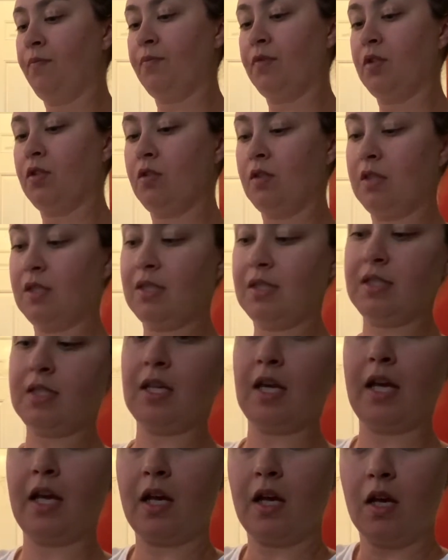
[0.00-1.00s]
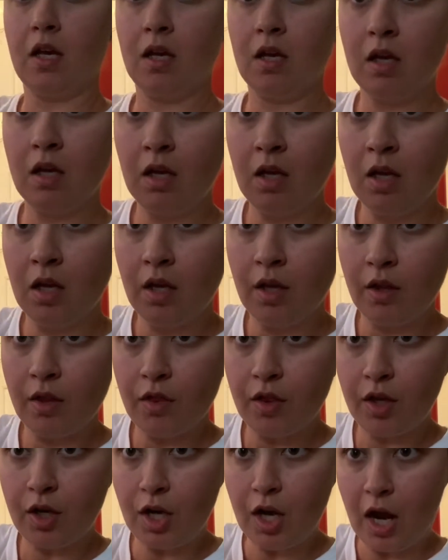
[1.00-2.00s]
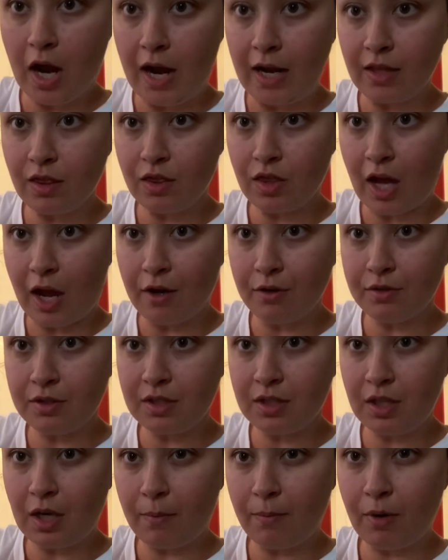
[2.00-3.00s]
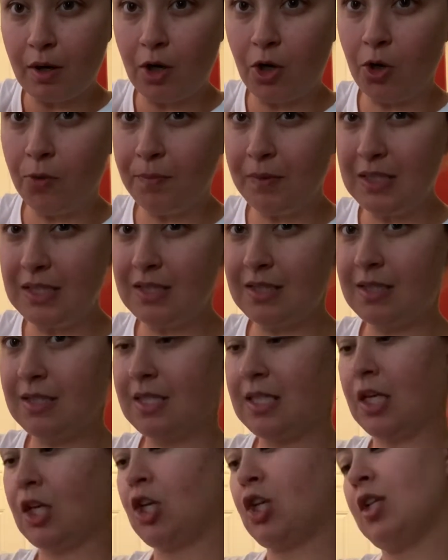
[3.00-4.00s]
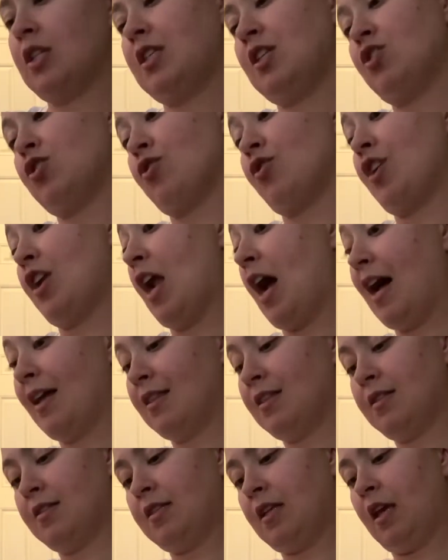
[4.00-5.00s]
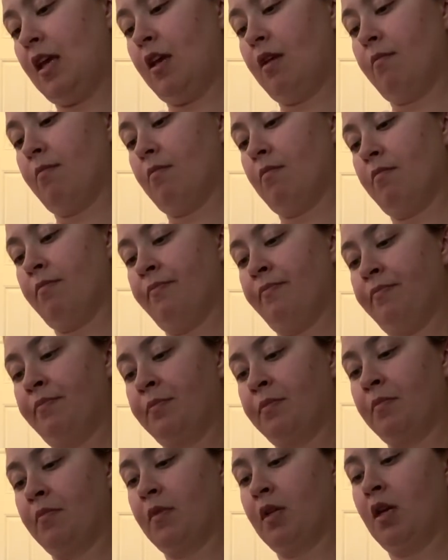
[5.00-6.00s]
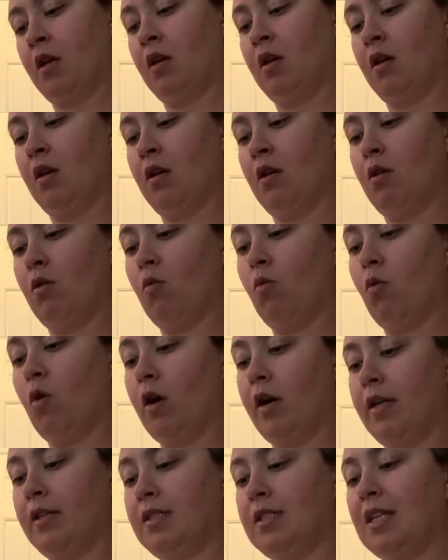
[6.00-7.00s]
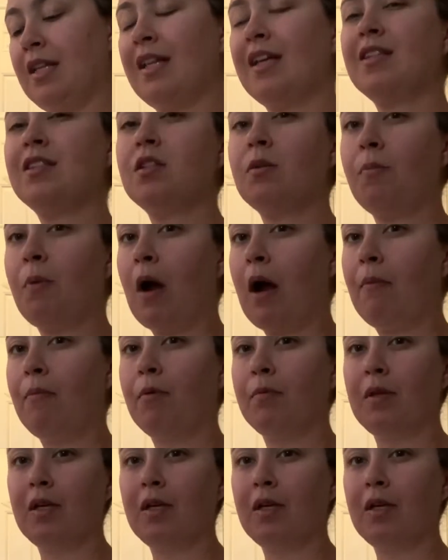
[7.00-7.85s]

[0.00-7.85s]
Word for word: So this is like the 9,000 number. I hope these stick good. These are not the same ones. And that's the problem.